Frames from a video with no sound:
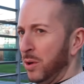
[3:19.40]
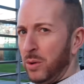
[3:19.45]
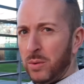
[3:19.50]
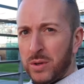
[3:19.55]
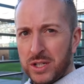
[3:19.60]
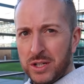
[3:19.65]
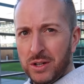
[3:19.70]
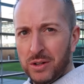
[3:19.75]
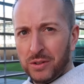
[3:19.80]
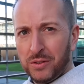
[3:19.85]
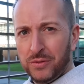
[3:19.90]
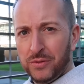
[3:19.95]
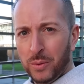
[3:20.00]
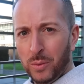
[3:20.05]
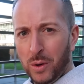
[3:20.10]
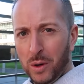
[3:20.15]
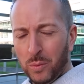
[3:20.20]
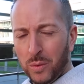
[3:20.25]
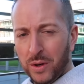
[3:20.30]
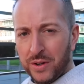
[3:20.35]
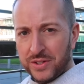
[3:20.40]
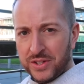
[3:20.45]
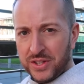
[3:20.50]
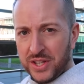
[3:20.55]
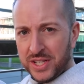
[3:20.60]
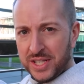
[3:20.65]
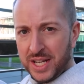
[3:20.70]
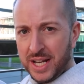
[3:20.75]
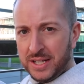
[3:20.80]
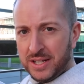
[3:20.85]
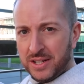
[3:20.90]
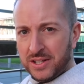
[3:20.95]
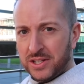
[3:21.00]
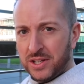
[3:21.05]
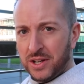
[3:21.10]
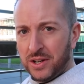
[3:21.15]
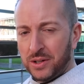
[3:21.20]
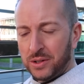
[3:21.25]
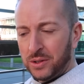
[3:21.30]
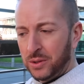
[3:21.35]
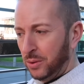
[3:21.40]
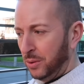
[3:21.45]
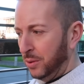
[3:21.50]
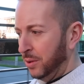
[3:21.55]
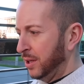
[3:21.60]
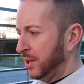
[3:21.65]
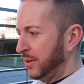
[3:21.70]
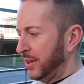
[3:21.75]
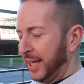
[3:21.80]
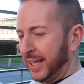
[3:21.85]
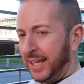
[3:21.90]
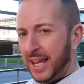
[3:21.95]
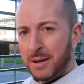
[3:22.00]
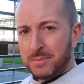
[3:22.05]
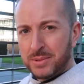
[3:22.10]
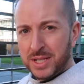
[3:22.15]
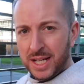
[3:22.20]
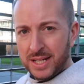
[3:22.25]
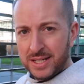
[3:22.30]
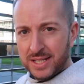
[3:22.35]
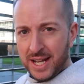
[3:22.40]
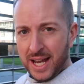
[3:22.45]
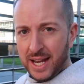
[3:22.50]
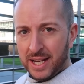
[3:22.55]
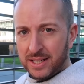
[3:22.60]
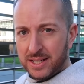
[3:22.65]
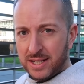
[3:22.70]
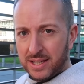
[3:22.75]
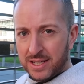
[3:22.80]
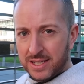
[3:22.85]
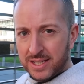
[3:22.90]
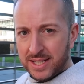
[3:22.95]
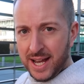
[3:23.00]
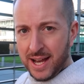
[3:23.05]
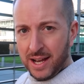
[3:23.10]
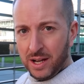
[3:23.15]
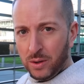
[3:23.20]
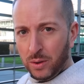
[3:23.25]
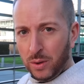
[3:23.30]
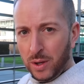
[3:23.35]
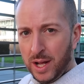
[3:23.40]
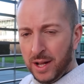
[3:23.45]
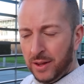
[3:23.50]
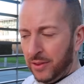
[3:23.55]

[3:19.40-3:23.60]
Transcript: we always look for what was the centre circle. They kept it intact at the Dow.